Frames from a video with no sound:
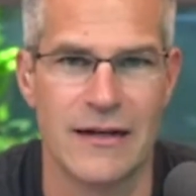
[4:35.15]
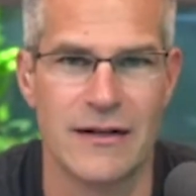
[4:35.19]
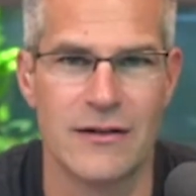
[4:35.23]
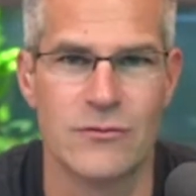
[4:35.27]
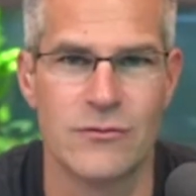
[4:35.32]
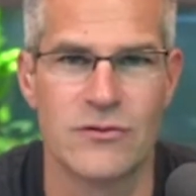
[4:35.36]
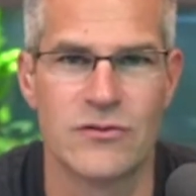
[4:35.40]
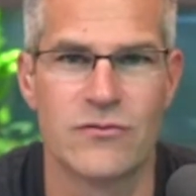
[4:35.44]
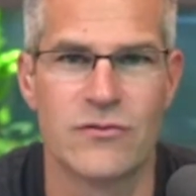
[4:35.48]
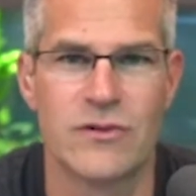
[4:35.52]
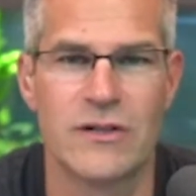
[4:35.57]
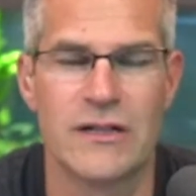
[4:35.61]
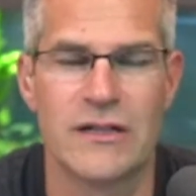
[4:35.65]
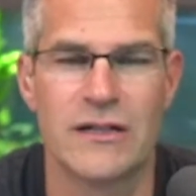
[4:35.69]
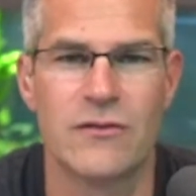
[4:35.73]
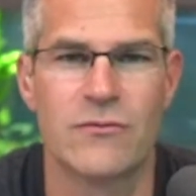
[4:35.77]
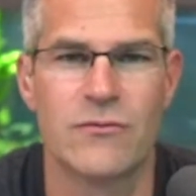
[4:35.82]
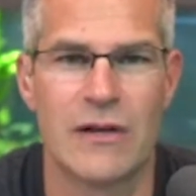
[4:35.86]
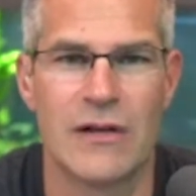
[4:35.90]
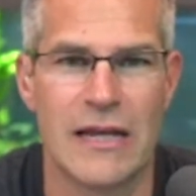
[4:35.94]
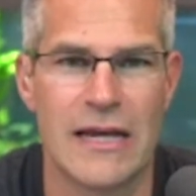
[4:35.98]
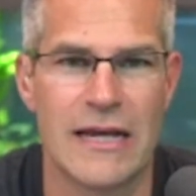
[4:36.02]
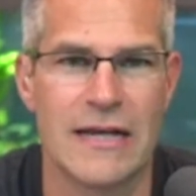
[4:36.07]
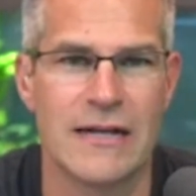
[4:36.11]
It was really
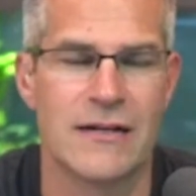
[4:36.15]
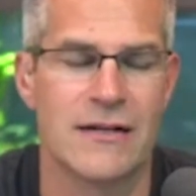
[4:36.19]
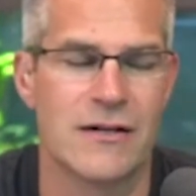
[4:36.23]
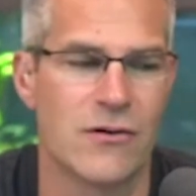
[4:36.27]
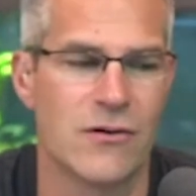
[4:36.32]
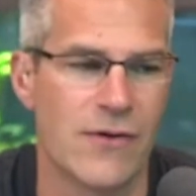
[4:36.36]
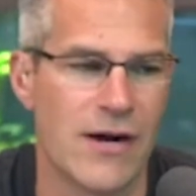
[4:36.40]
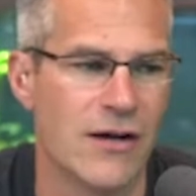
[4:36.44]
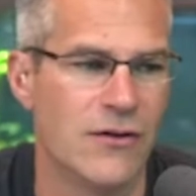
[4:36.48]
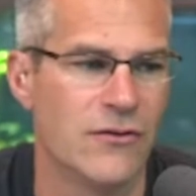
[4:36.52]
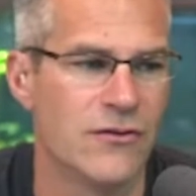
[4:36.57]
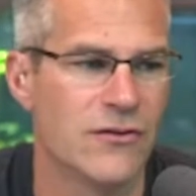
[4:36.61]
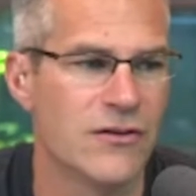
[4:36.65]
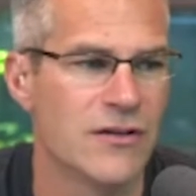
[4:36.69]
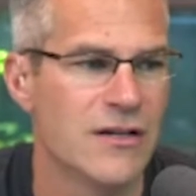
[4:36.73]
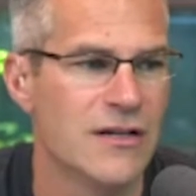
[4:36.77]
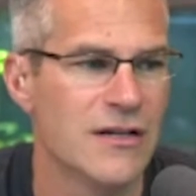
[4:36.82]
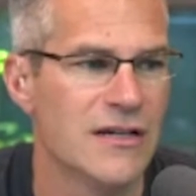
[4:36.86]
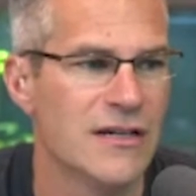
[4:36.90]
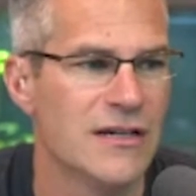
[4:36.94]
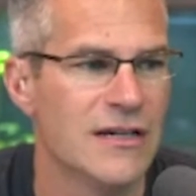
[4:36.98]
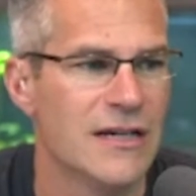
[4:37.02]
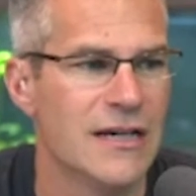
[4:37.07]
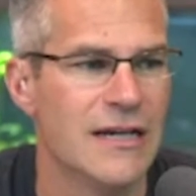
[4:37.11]
related around
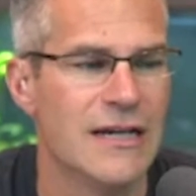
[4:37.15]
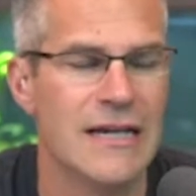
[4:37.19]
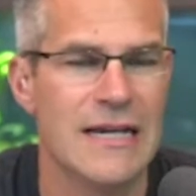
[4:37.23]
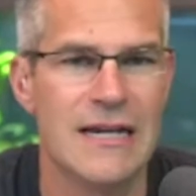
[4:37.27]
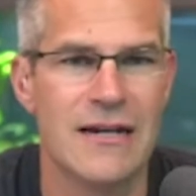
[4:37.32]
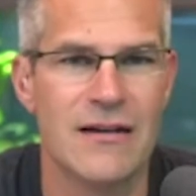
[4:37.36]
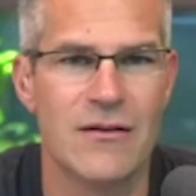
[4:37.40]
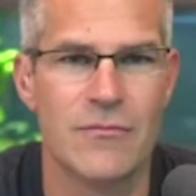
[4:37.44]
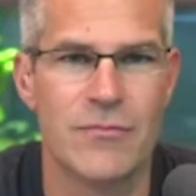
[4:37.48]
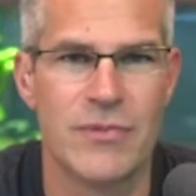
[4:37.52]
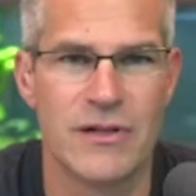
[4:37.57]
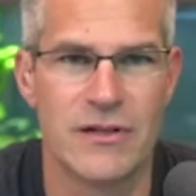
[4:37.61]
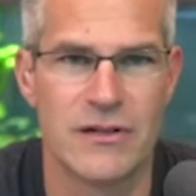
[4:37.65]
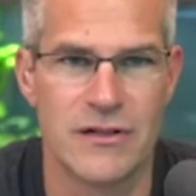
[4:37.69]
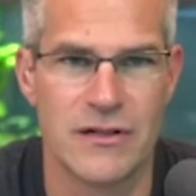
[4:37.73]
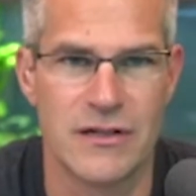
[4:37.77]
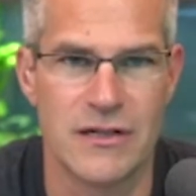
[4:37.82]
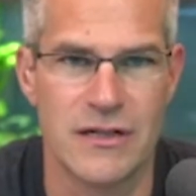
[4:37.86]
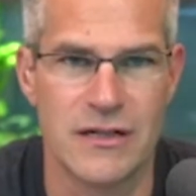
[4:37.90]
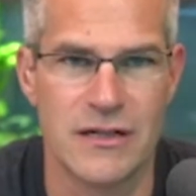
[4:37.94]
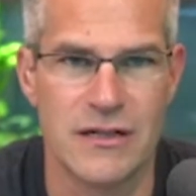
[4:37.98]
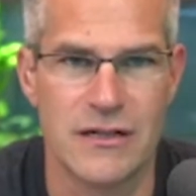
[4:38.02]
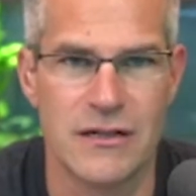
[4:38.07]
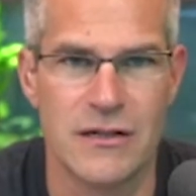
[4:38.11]
an
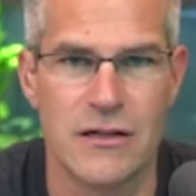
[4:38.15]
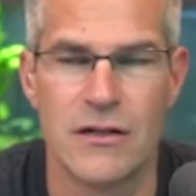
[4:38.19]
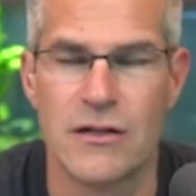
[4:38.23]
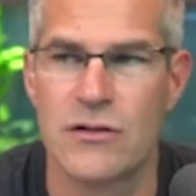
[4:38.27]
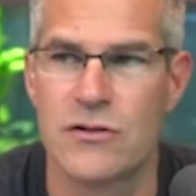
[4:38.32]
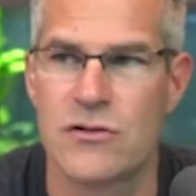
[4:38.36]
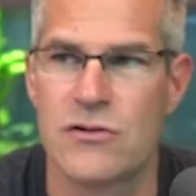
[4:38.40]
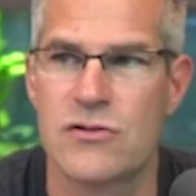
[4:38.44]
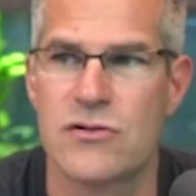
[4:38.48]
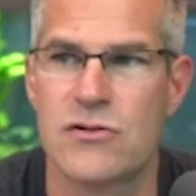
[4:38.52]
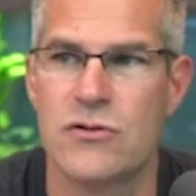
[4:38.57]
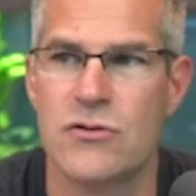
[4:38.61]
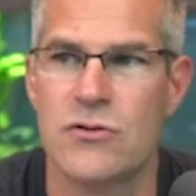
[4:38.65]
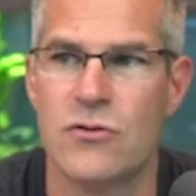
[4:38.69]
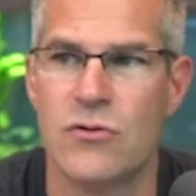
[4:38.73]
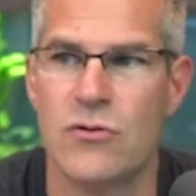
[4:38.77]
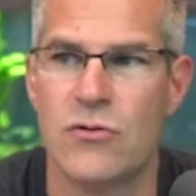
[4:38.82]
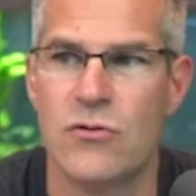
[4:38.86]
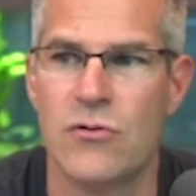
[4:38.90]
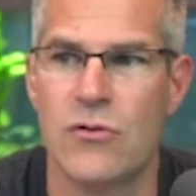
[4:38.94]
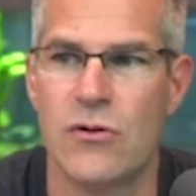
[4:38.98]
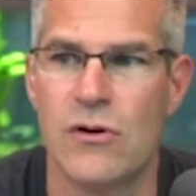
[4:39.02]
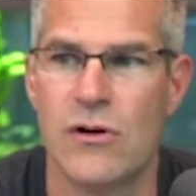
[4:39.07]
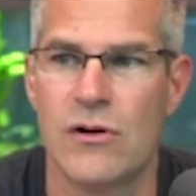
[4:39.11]
inability
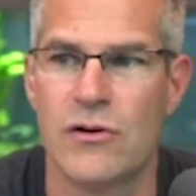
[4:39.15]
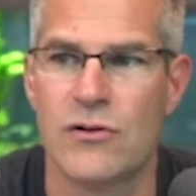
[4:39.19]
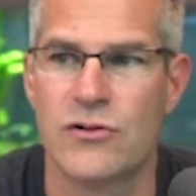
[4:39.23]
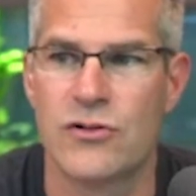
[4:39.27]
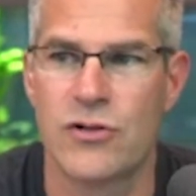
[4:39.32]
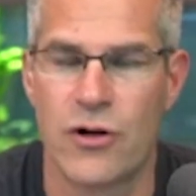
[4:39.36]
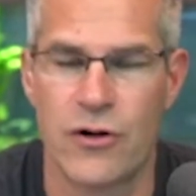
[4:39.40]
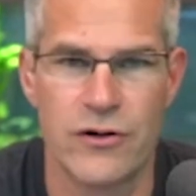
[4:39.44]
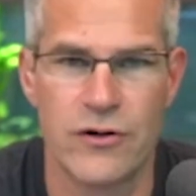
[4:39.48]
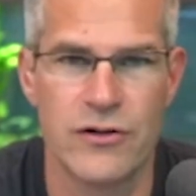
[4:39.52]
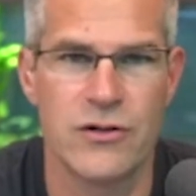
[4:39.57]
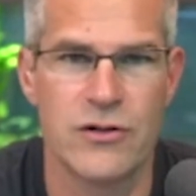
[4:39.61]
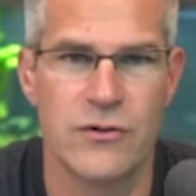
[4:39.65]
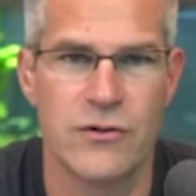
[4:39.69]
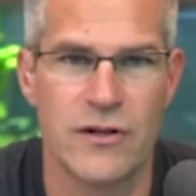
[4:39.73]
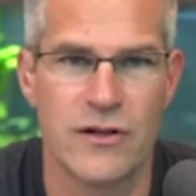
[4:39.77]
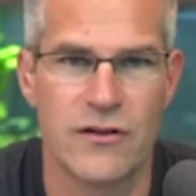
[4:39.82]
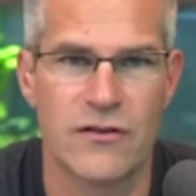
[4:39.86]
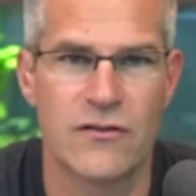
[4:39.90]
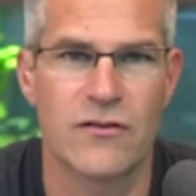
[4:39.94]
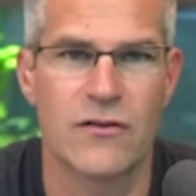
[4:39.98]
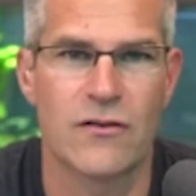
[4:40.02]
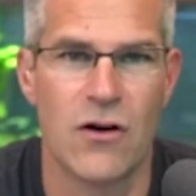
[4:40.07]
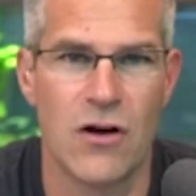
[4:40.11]
to turn
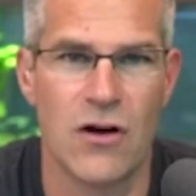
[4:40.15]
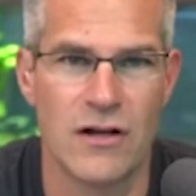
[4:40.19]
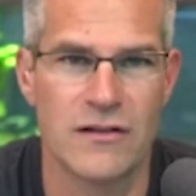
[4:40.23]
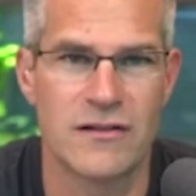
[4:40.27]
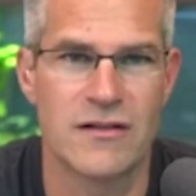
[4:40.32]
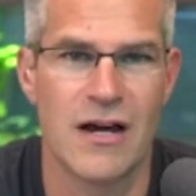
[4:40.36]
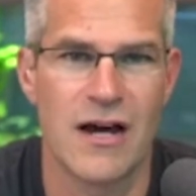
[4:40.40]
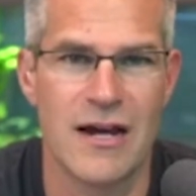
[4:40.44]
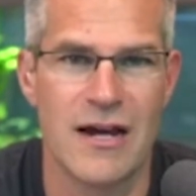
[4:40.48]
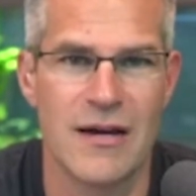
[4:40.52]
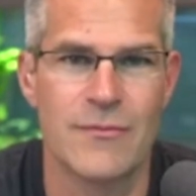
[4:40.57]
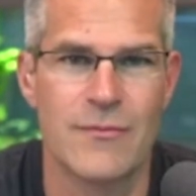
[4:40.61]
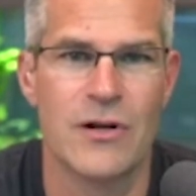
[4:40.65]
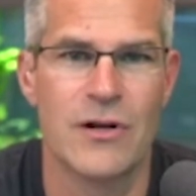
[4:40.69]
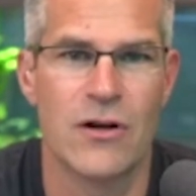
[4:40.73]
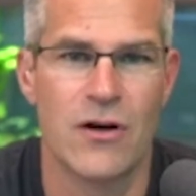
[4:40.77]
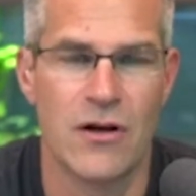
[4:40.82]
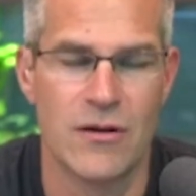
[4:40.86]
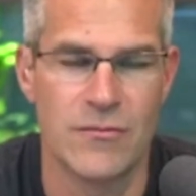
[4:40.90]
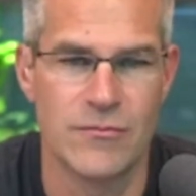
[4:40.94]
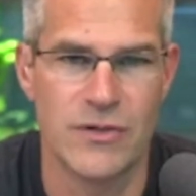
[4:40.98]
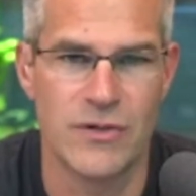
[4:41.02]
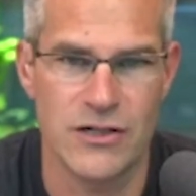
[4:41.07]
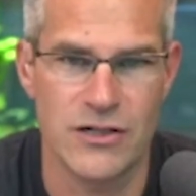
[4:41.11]
units on time and
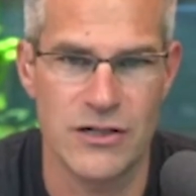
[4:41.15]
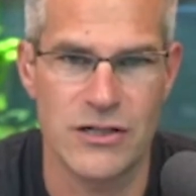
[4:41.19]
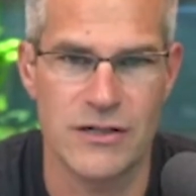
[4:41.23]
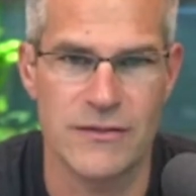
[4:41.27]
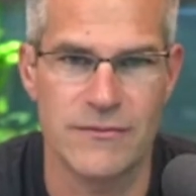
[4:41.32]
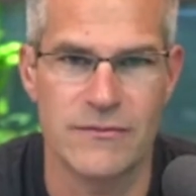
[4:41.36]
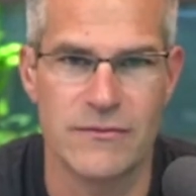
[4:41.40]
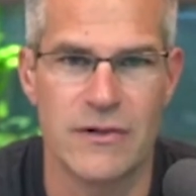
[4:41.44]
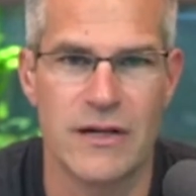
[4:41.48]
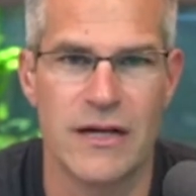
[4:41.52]
on budget.